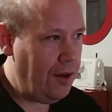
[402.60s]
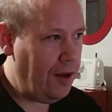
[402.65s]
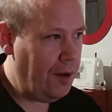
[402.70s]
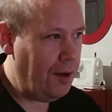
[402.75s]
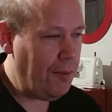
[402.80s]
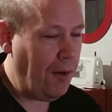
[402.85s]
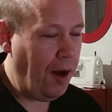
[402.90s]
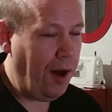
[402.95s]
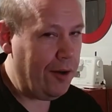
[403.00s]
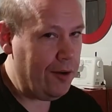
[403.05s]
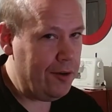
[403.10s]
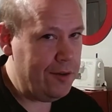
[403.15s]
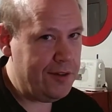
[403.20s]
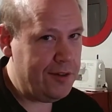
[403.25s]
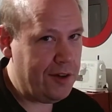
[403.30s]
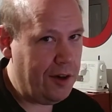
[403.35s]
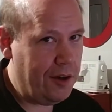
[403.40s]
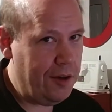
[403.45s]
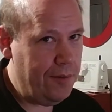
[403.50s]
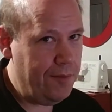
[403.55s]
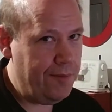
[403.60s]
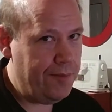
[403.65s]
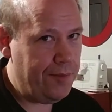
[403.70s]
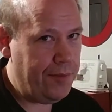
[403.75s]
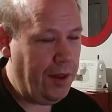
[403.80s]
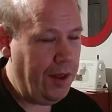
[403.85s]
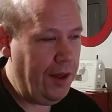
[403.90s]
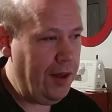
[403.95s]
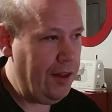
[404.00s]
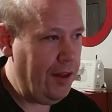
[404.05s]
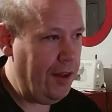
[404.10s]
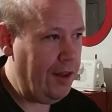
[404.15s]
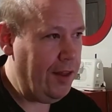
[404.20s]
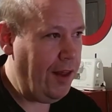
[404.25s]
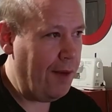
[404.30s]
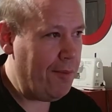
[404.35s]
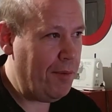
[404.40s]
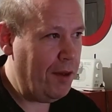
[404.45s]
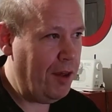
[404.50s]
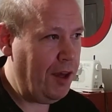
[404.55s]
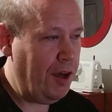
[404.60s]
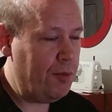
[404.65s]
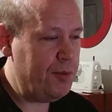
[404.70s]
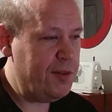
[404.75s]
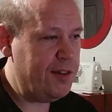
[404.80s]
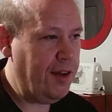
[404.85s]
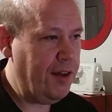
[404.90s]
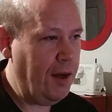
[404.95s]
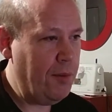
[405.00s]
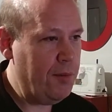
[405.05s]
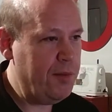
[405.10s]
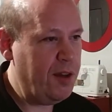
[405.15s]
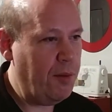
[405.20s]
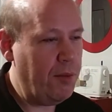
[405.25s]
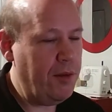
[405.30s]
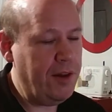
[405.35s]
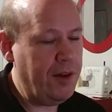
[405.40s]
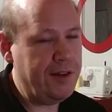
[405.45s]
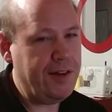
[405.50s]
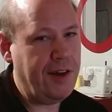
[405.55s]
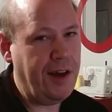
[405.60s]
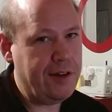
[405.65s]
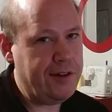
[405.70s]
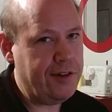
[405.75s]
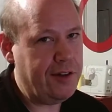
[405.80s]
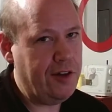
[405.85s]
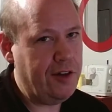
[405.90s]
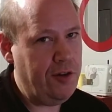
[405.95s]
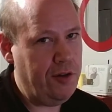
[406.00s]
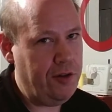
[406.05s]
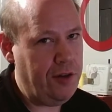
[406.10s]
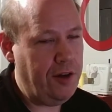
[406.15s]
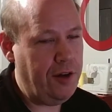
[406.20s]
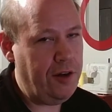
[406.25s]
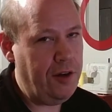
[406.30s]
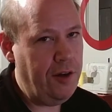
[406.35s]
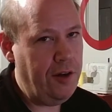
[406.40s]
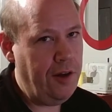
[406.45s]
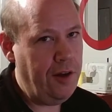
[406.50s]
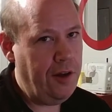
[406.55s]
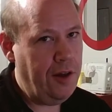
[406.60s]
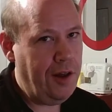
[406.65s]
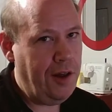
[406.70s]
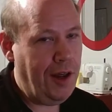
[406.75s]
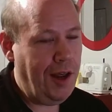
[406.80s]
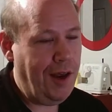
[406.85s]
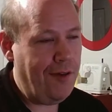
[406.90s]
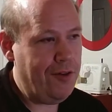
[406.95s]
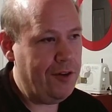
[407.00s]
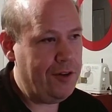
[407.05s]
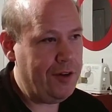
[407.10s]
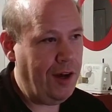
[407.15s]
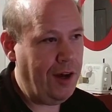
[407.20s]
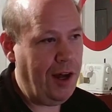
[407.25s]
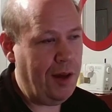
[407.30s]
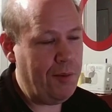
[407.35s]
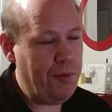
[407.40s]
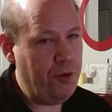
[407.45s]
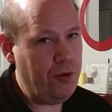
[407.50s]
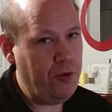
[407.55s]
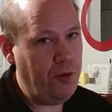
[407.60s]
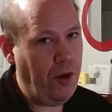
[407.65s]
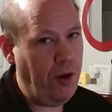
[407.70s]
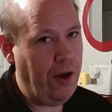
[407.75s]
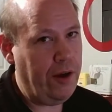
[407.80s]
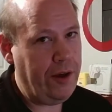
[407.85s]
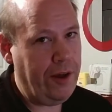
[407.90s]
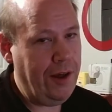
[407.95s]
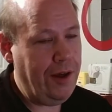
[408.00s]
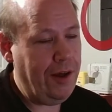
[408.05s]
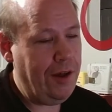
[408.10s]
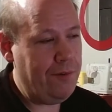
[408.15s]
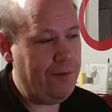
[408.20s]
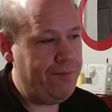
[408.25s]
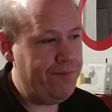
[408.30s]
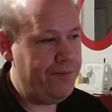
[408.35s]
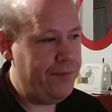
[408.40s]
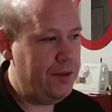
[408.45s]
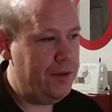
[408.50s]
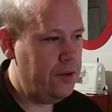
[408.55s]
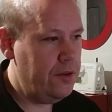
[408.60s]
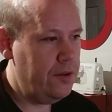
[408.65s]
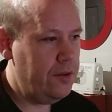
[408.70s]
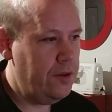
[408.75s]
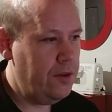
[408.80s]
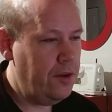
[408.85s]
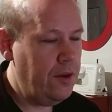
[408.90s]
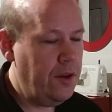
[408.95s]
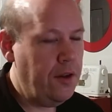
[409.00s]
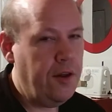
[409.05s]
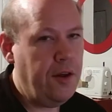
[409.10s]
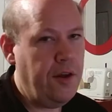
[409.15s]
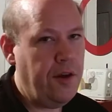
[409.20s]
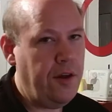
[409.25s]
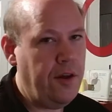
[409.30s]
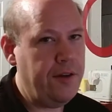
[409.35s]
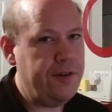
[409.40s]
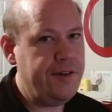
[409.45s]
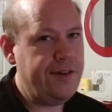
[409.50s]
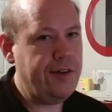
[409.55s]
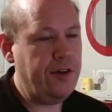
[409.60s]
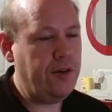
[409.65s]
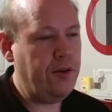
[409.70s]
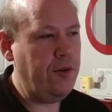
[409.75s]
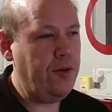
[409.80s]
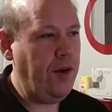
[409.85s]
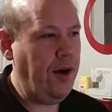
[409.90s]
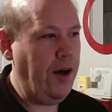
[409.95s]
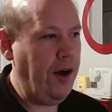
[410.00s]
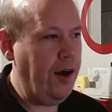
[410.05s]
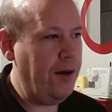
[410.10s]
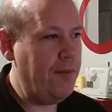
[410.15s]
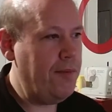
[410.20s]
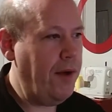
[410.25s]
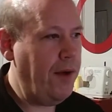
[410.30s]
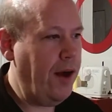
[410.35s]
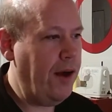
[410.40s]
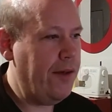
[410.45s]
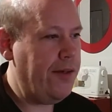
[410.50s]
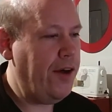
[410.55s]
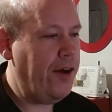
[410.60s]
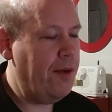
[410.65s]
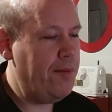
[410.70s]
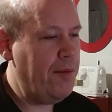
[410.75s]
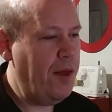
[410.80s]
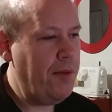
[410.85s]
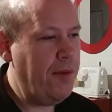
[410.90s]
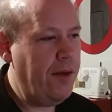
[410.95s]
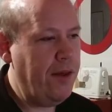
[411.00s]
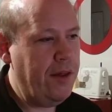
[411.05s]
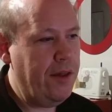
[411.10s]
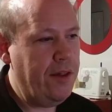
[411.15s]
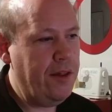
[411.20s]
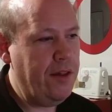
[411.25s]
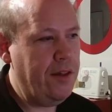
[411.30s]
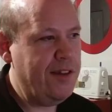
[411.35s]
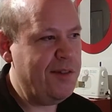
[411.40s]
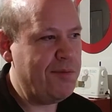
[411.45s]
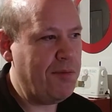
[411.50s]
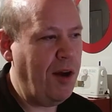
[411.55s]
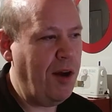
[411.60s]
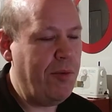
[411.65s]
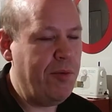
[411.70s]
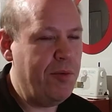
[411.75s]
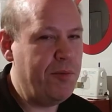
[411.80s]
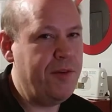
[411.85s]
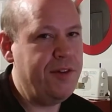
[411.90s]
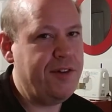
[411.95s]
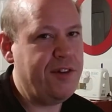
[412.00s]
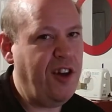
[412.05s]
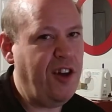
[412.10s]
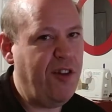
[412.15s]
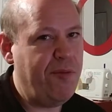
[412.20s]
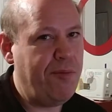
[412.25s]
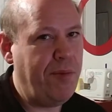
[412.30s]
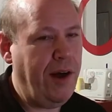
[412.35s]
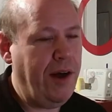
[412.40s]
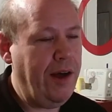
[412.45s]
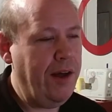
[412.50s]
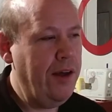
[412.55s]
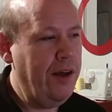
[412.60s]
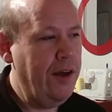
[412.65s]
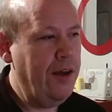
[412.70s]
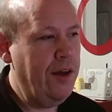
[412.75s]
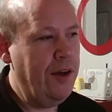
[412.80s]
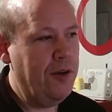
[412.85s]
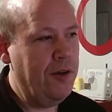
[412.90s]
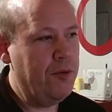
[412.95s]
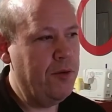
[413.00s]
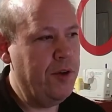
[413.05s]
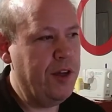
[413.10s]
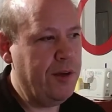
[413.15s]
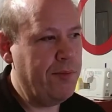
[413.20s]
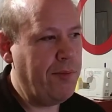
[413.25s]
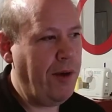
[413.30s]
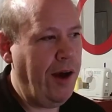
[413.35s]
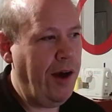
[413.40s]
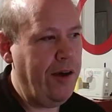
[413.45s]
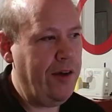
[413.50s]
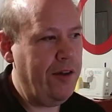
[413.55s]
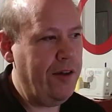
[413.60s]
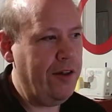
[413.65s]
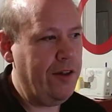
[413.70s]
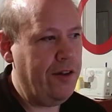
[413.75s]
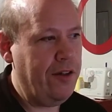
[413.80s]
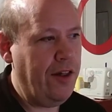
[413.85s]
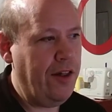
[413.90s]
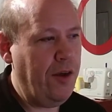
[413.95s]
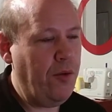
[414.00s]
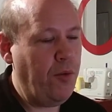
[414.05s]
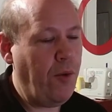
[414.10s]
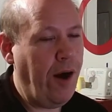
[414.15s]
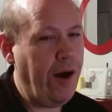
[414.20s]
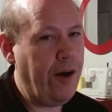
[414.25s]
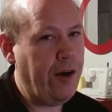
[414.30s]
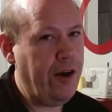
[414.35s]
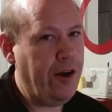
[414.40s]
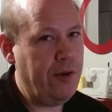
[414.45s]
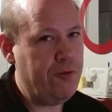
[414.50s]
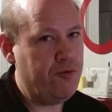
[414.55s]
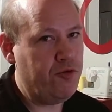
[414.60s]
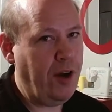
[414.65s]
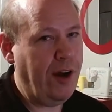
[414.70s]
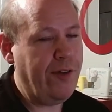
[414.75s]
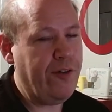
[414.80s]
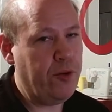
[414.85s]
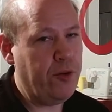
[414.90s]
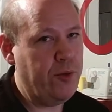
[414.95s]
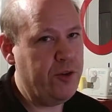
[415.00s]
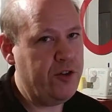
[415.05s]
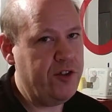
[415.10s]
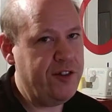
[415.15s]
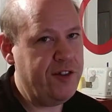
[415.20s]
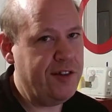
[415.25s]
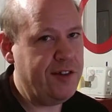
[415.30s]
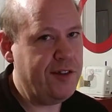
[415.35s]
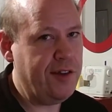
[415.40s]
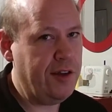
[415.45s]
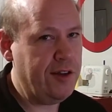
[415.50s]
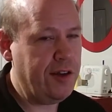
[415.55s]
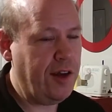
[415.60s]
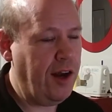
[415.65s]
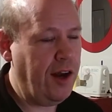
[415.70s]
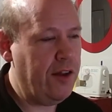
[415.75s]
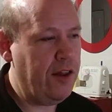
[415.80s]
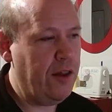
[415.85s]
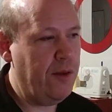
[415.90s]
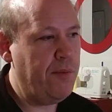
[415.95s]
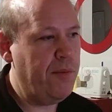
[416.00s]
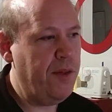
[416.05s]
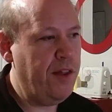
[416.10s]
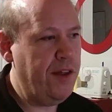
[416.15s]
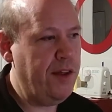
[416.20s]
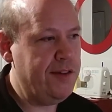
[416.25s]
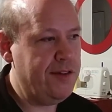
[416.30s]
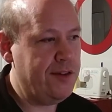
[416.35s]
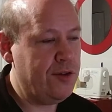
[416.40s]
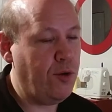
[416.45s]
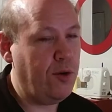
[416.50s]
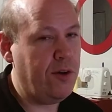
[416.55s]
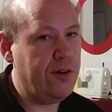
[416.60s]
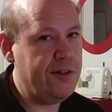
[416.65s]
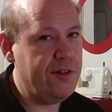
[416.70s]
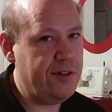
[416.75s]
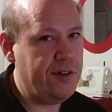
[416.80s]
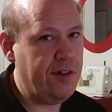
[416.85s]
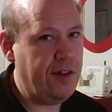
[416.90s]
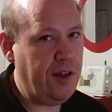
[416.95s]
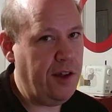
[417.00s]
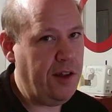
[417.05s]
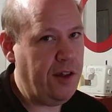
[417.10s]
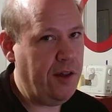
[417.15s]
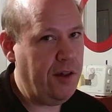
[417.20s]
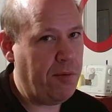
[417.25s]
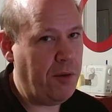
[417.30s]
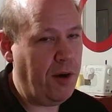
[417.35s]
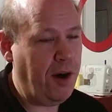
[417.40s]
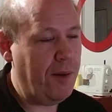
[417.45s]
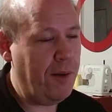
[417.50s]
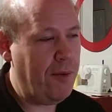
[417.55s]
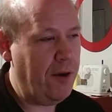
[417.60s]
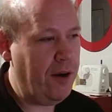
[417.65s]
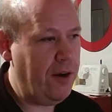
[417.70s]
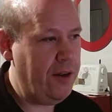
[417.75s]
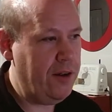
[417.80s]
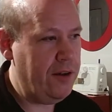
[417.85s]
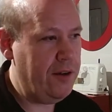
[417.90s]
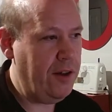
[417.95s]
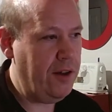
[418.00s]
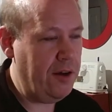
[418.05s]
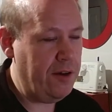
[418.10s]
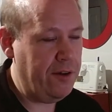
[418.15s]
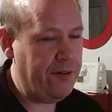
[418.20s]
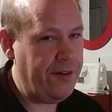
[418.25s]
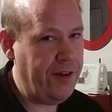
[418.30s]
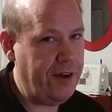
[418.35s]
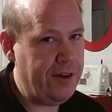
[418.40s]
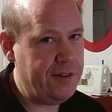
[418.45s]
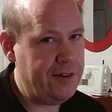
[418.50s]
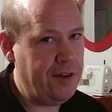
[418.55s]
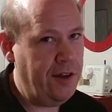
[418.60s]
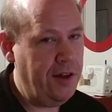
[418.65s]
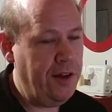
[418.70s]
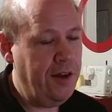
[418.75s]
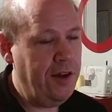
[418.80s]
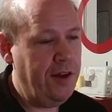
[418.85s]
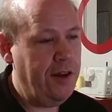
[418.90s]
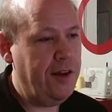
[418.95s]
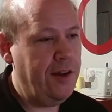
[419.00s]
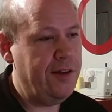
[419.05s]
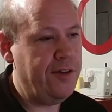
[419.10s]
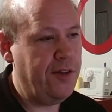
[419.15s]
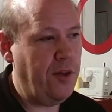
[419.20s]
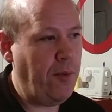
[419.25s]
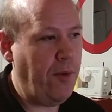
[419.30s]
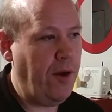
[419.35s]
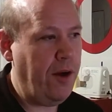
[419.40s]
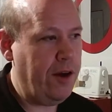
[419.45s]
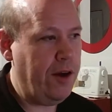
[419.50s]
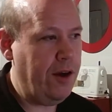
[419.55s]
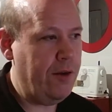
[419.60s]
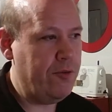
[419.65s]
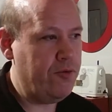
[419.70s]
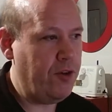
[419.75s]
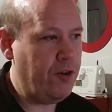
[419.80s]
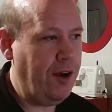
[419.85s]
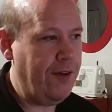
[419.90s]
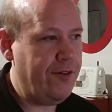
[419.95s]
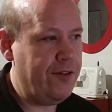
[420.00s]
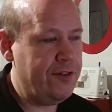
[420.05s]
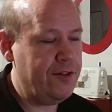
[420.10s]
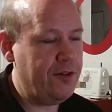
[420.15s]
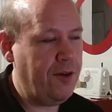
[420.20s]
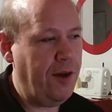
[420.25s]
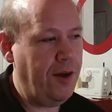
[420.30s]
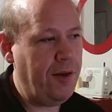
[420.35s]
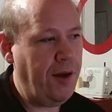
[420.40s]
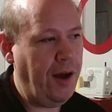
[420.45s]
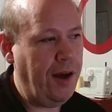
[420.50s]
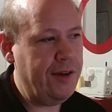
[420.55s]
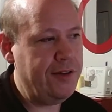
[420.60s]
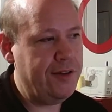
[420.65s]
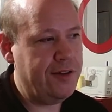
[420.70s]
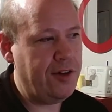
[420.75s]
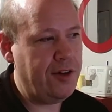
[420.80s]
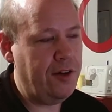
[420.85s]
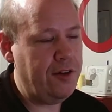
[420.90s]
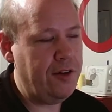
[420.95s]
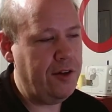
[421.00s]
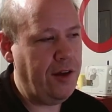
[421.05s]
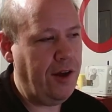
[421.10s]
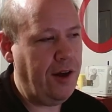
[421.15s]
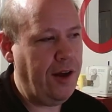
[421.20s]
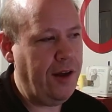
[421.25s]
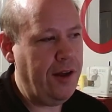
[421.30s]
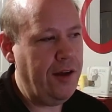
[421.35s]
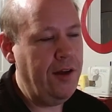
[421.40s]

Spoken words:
auto start, and then that becomes something that's executed every time you log in. Also, I thought maybe this problem would be solved by recompiling the Wacom driver, which is the source, the primary interface is the Wacom driver. So I